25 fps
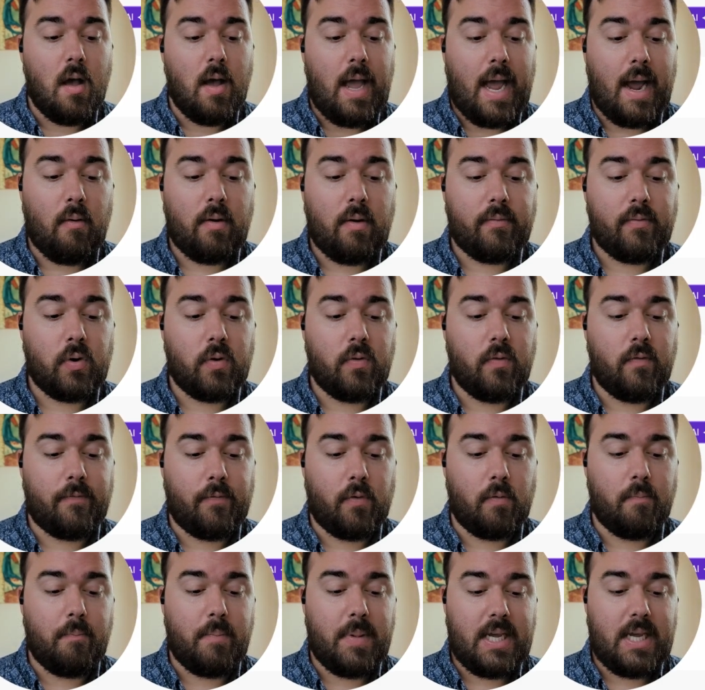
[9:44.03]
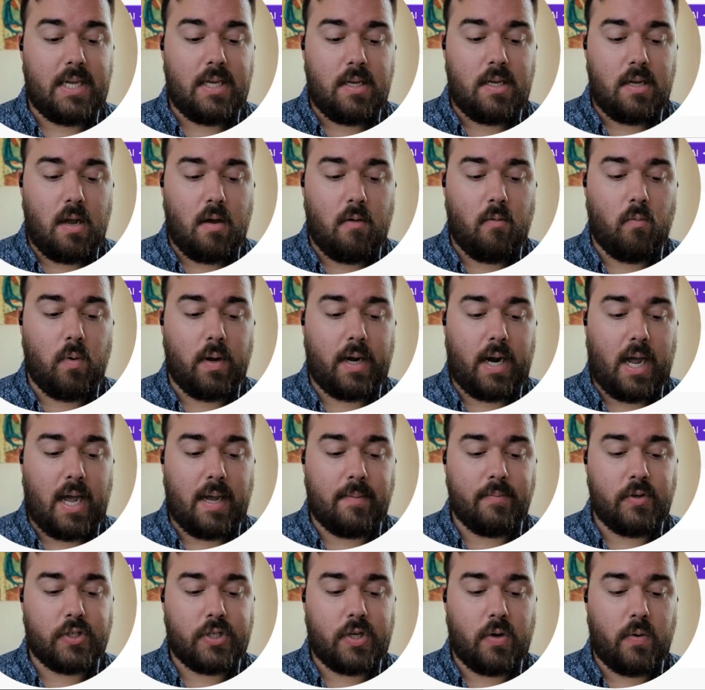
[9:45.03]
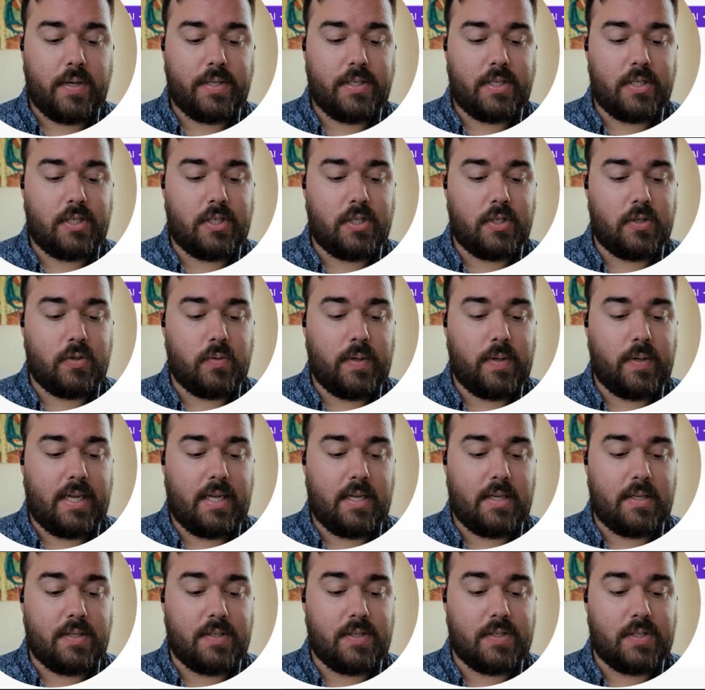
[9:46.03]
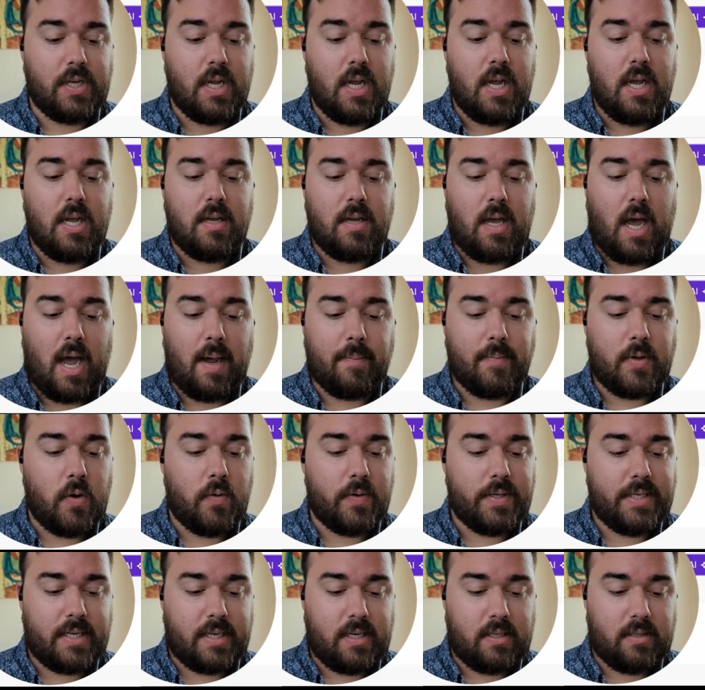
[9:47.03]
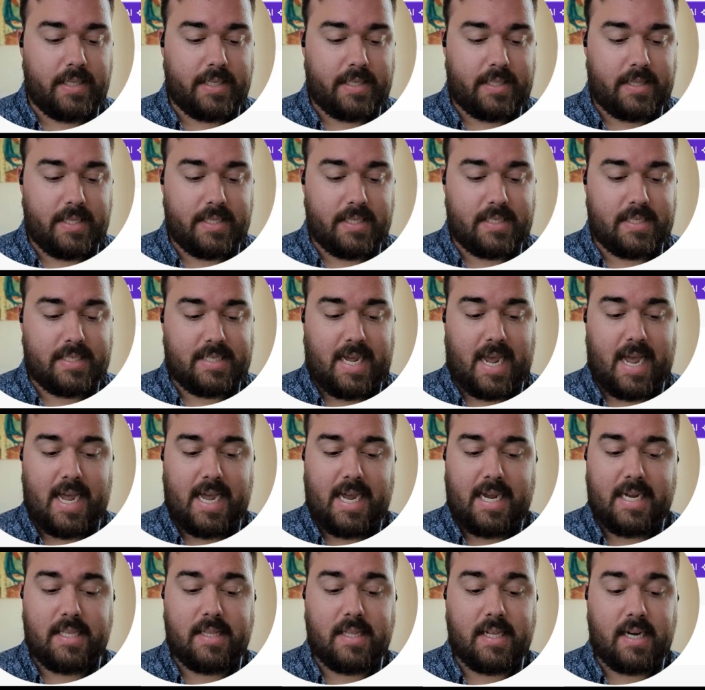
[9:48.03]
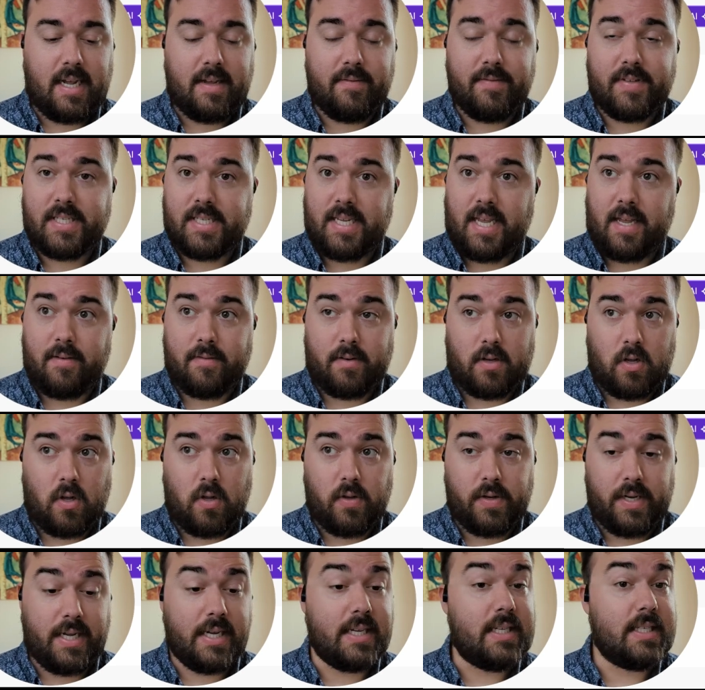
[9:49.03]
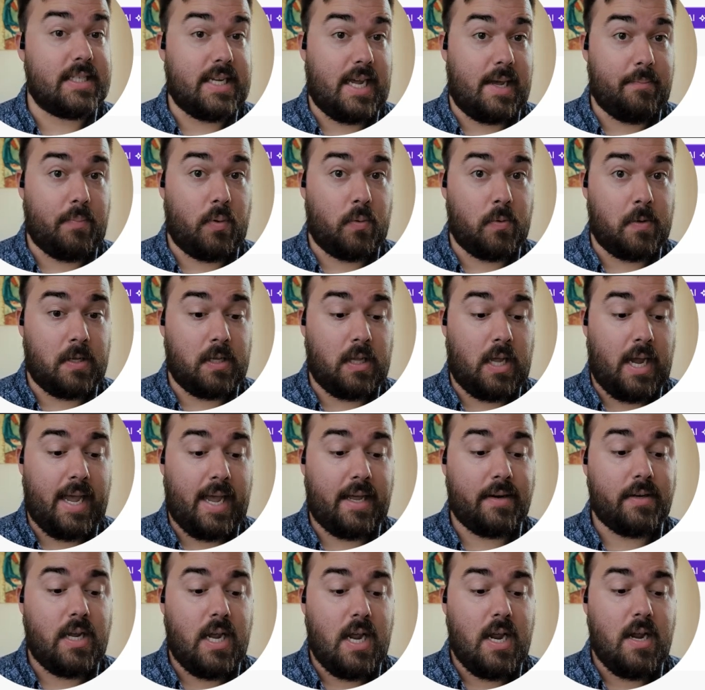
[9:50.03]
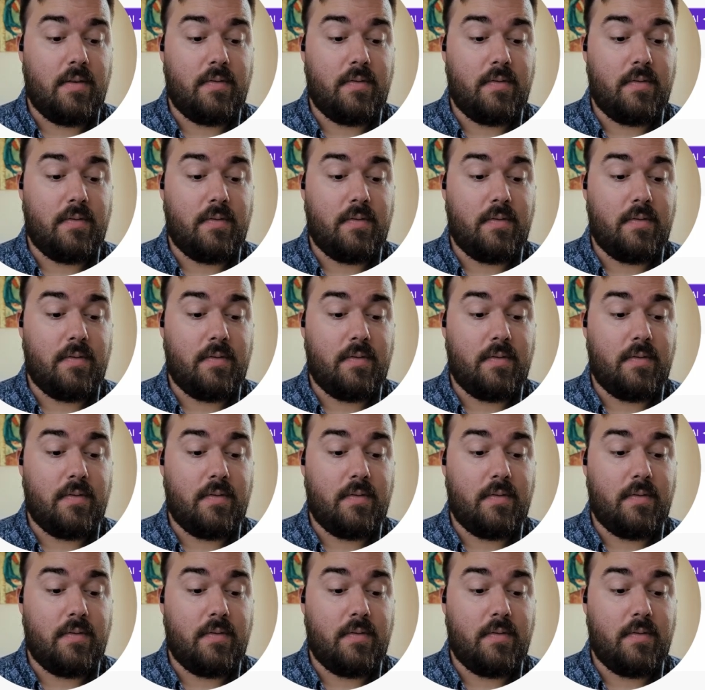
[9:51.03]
However, for me, what I'm just going to do is I'm going to click this tag that I've set called example client.